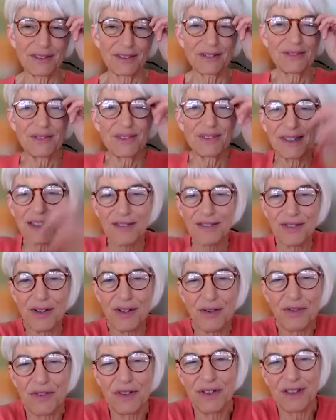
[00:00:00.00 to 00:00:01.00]
whatever
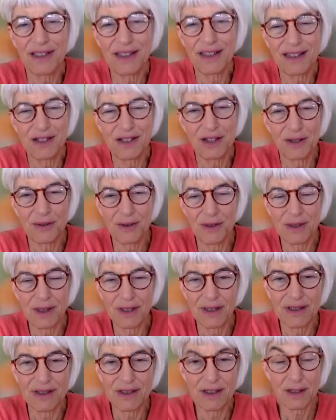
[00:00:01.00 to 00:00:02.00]
you feel like
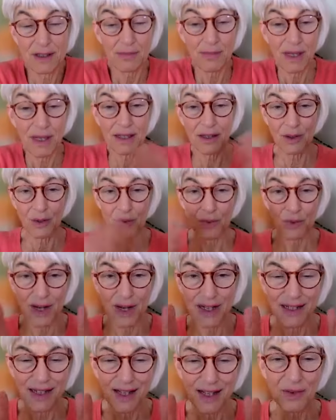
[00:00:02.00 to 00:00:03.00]
choosing, just make it a
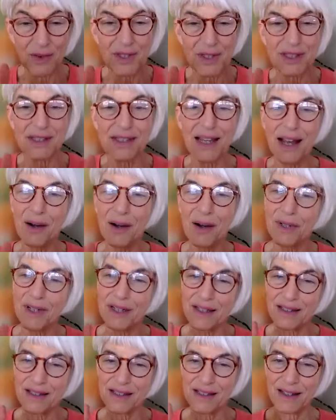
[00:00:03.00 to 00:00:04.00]
right now, this is how it
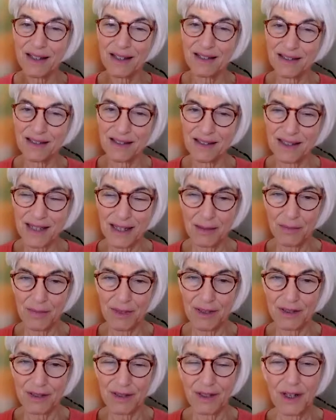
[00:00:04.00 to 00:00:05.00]
is kind of
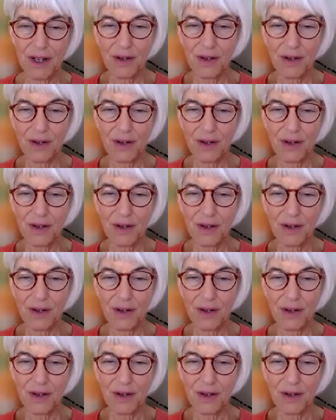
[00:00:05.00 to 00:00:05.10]
statement.